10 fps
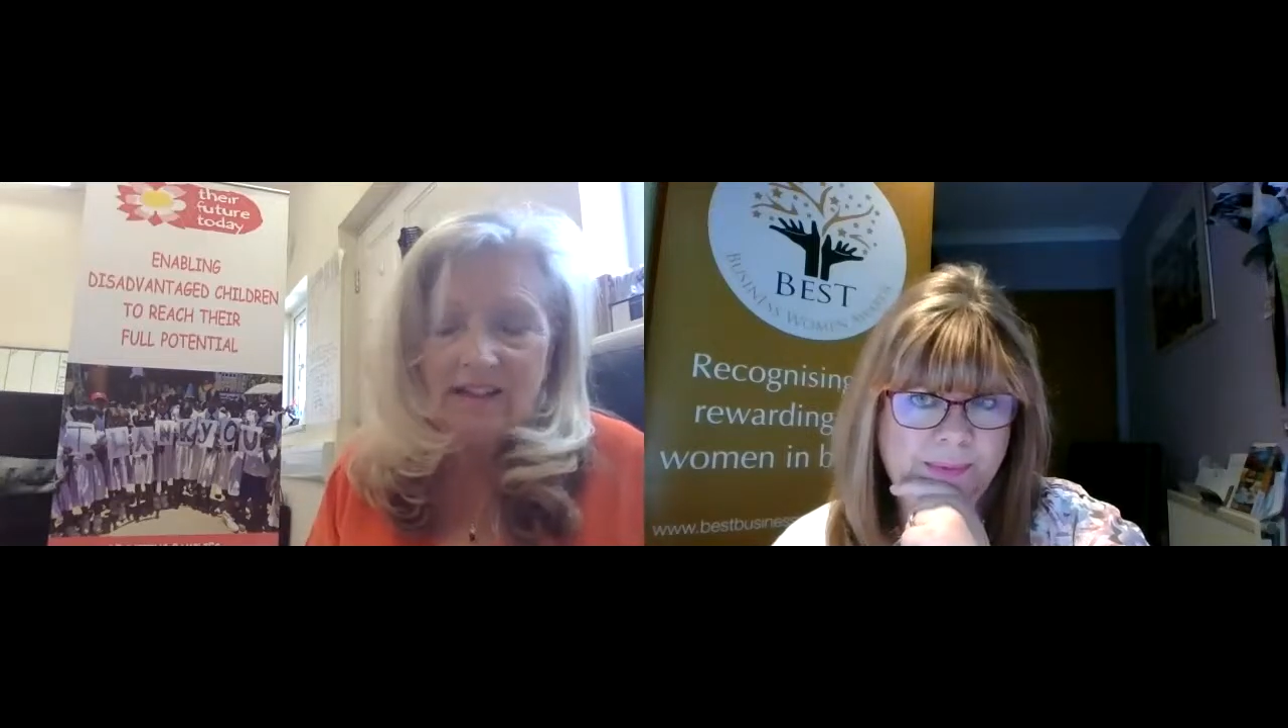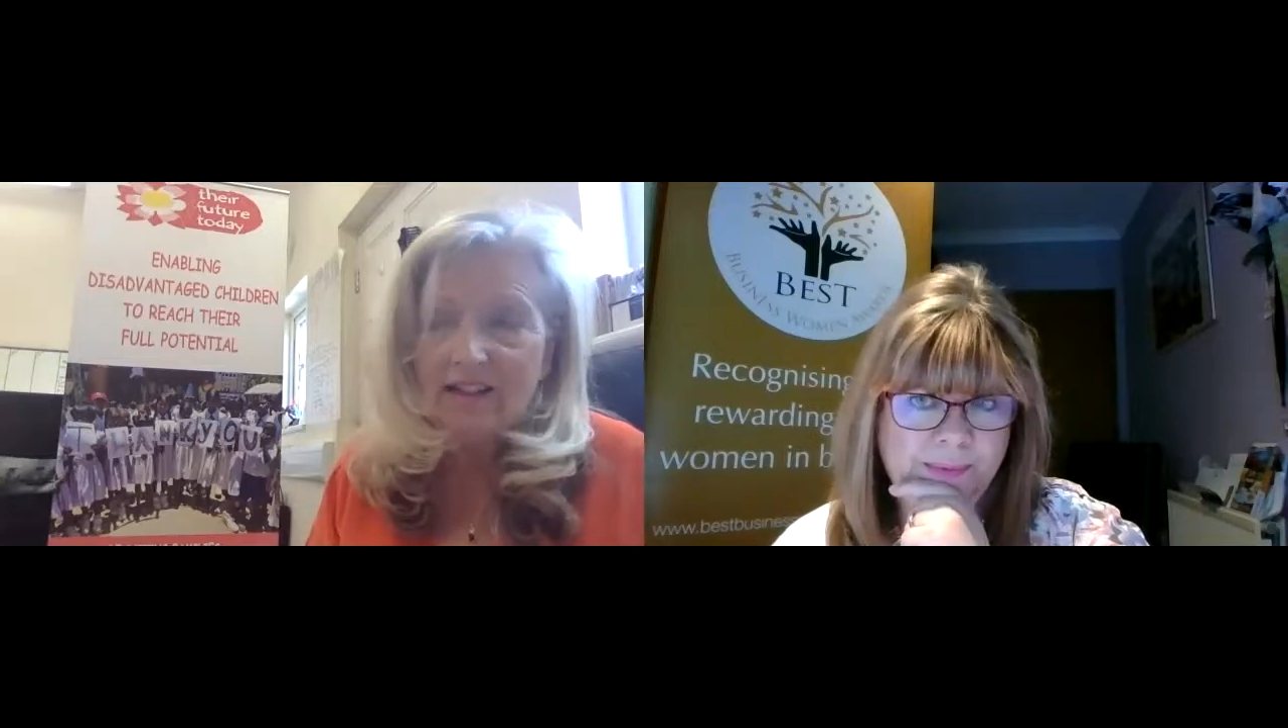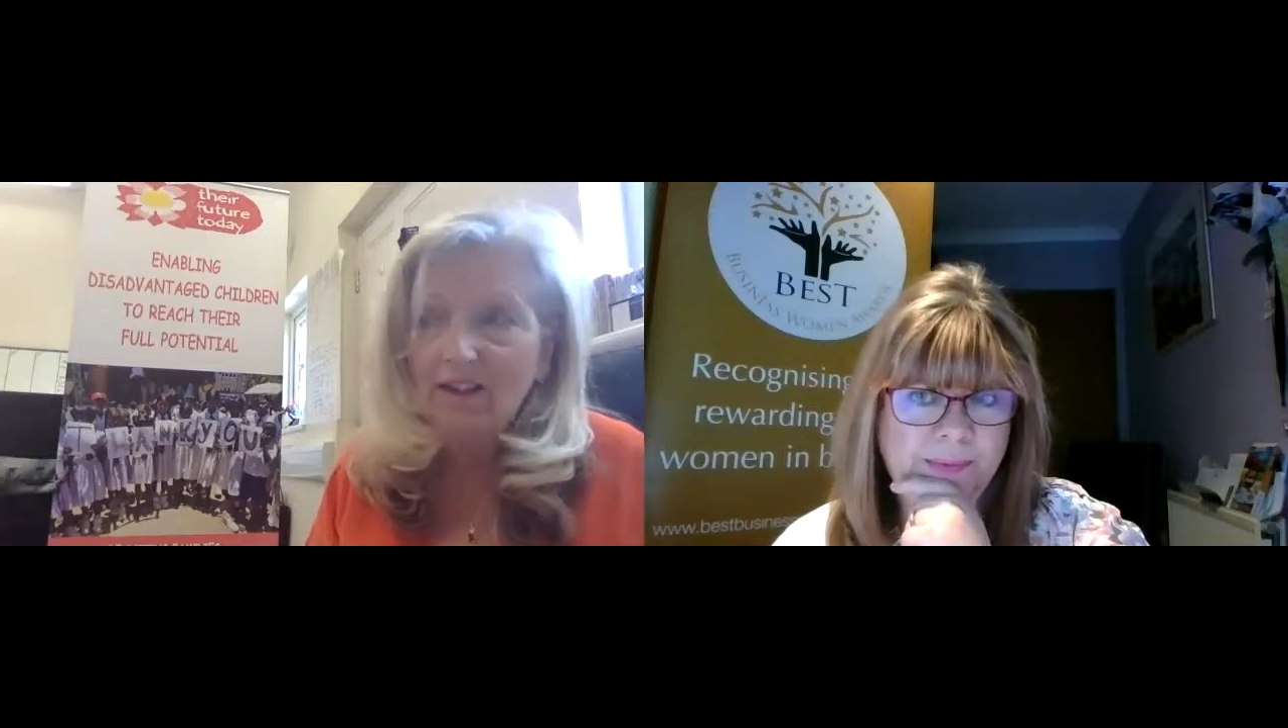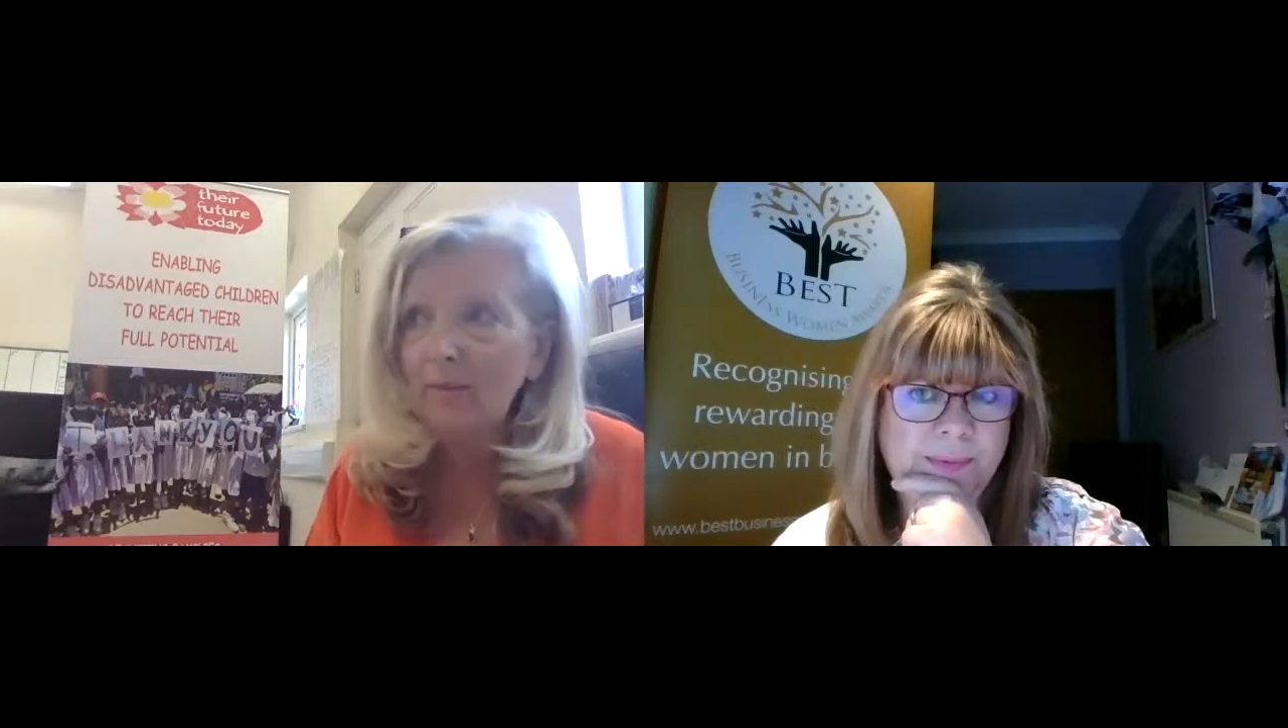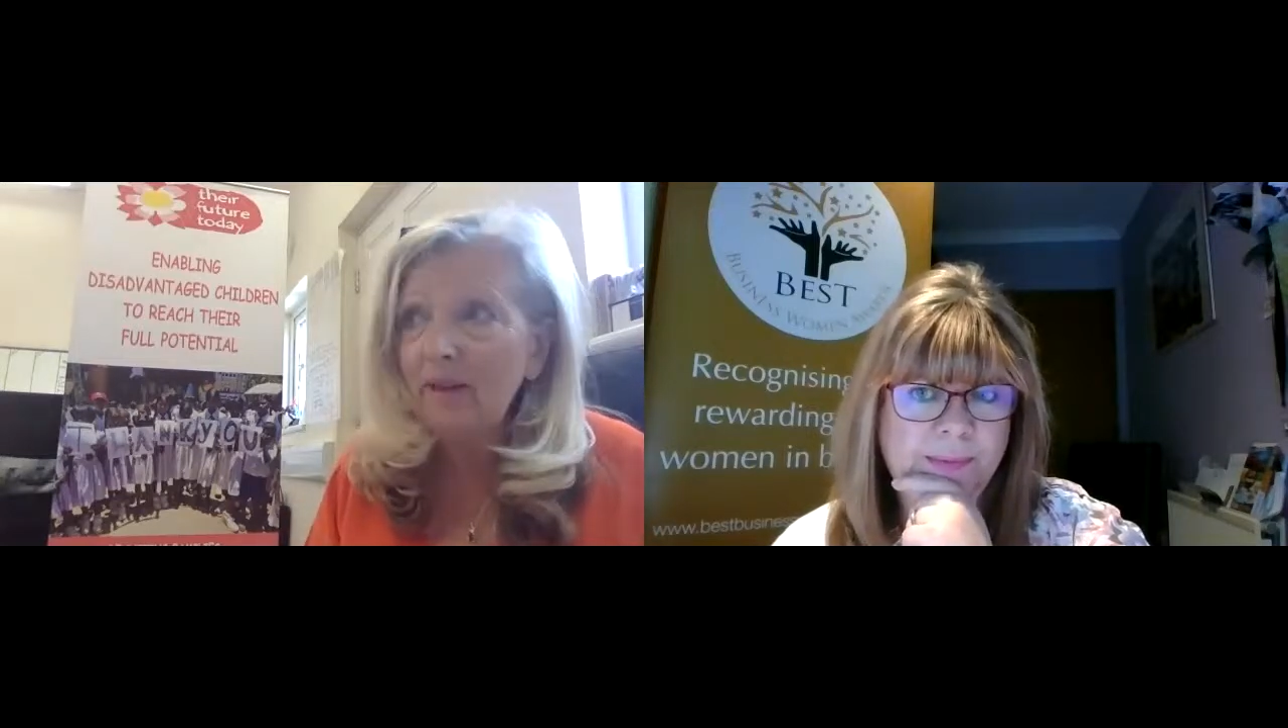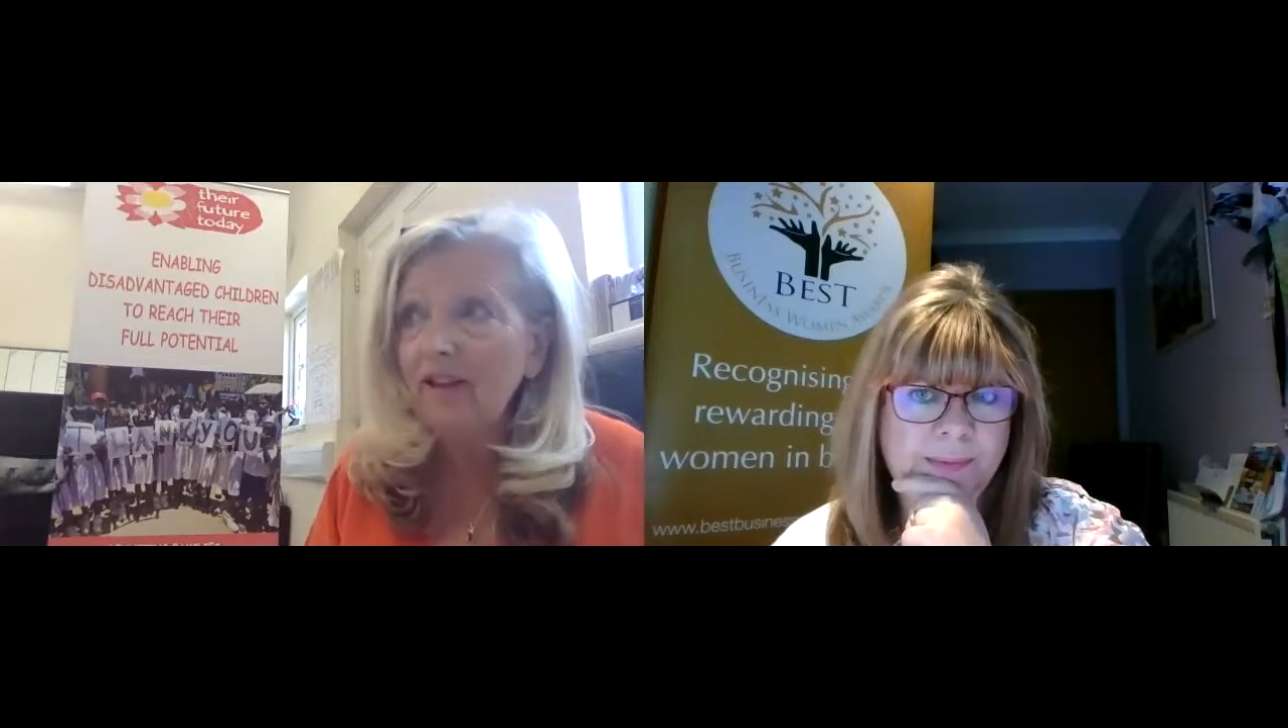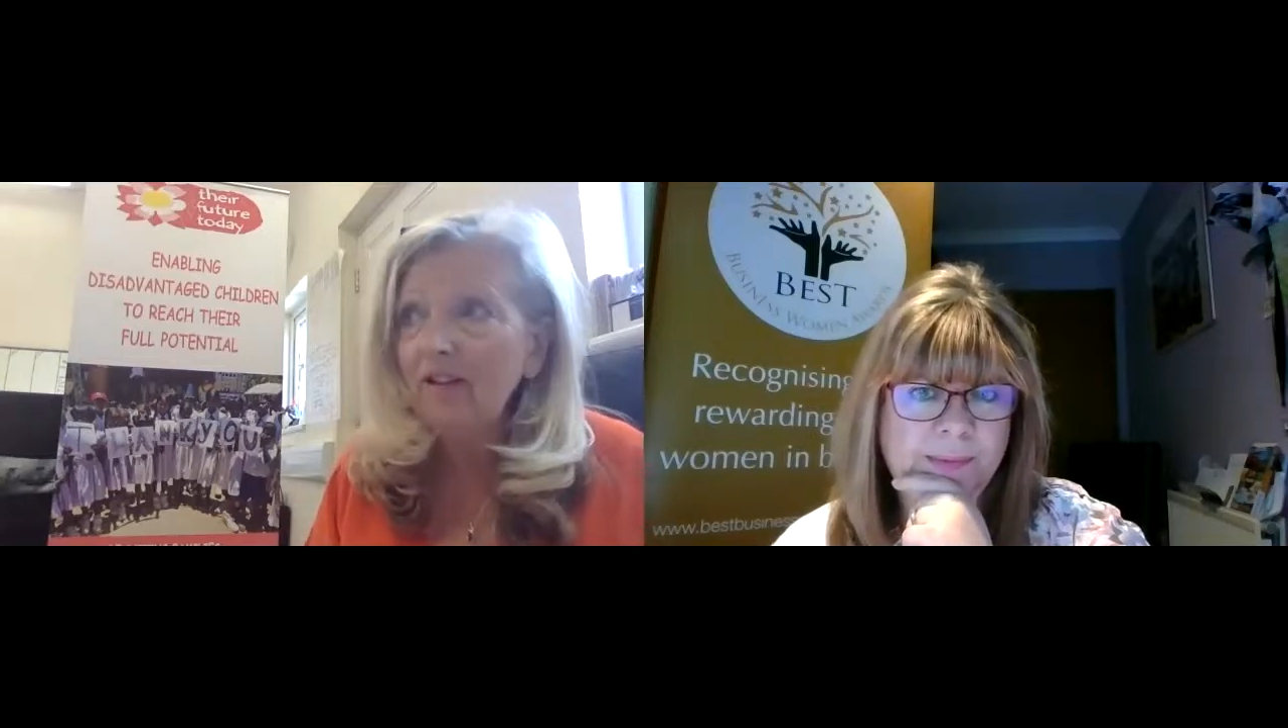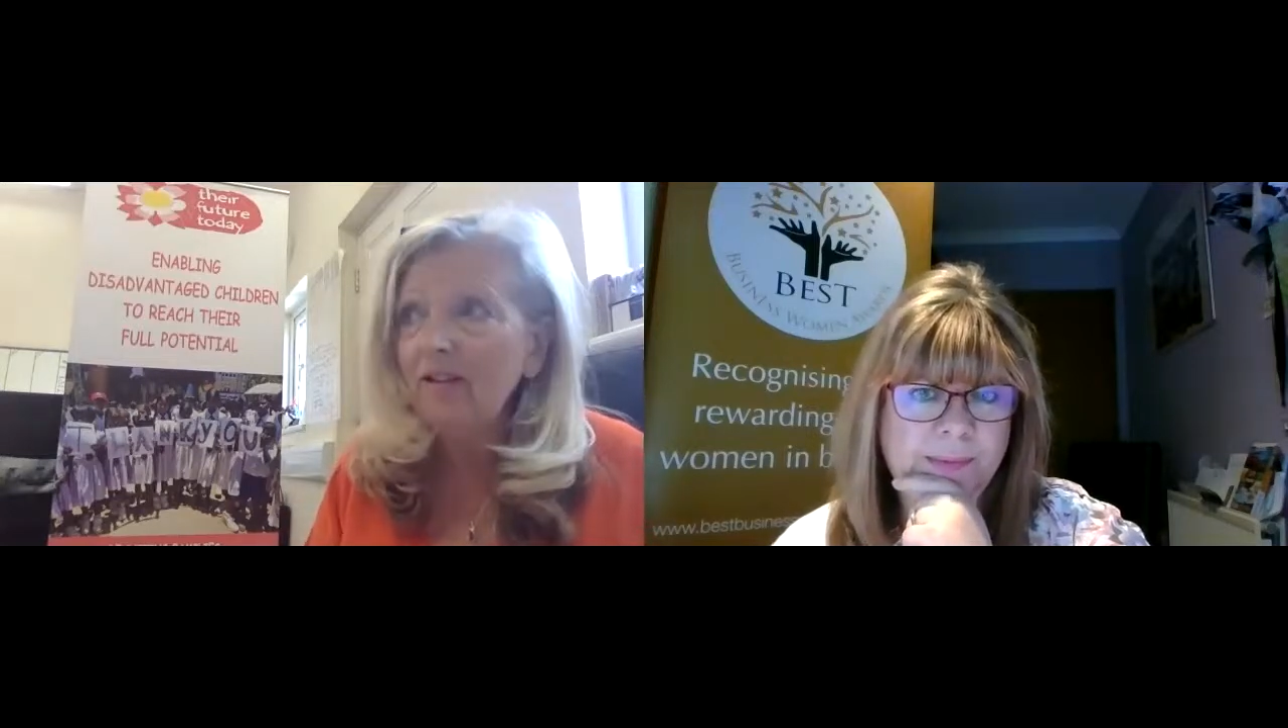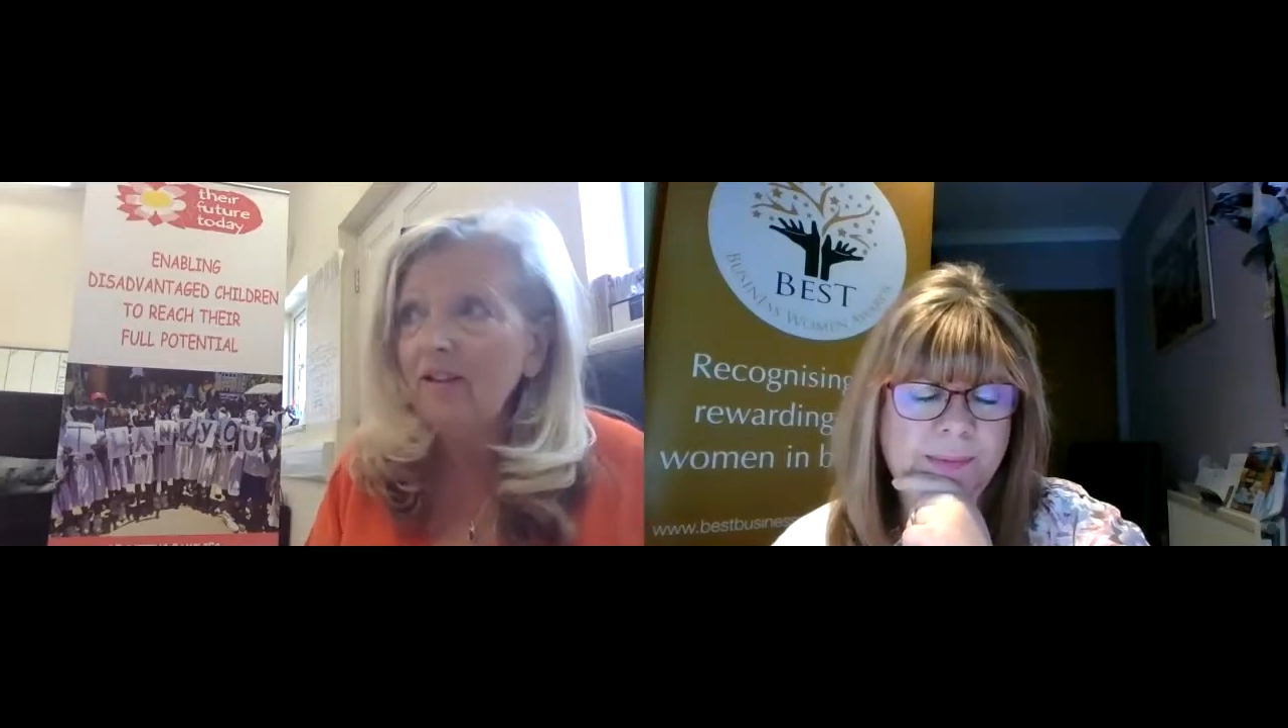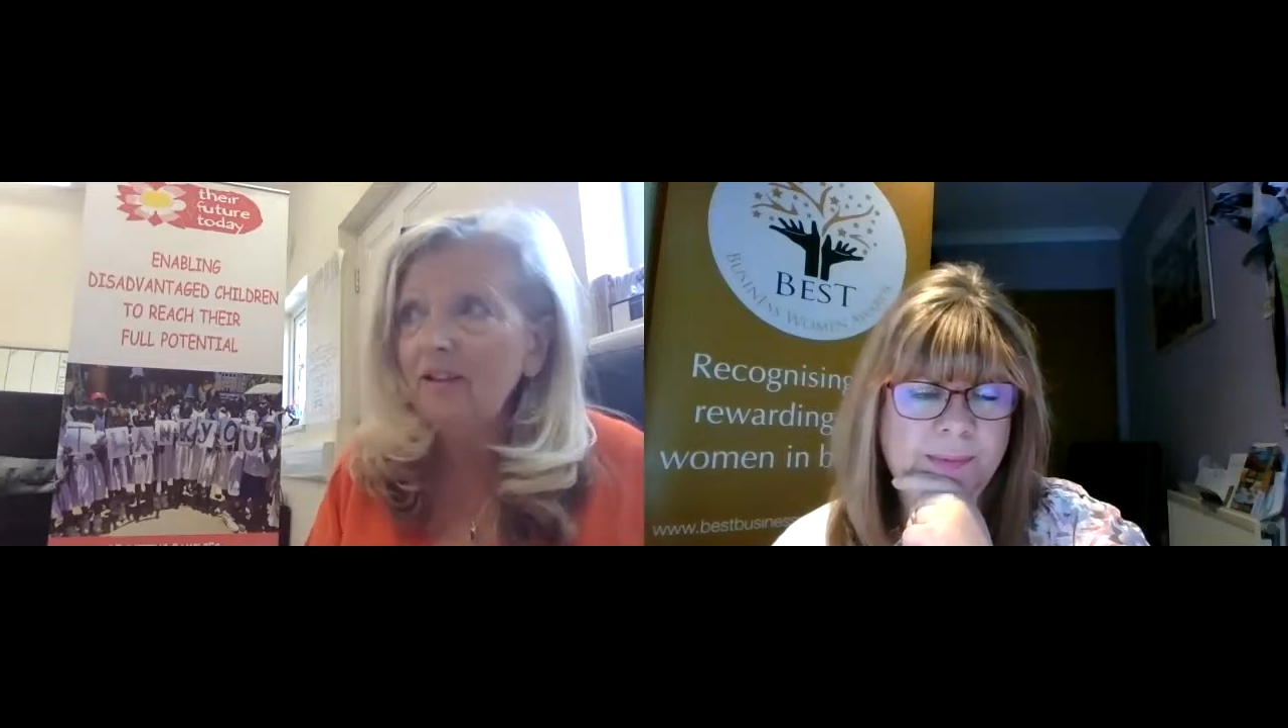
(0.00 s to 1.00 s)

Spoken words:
to come out,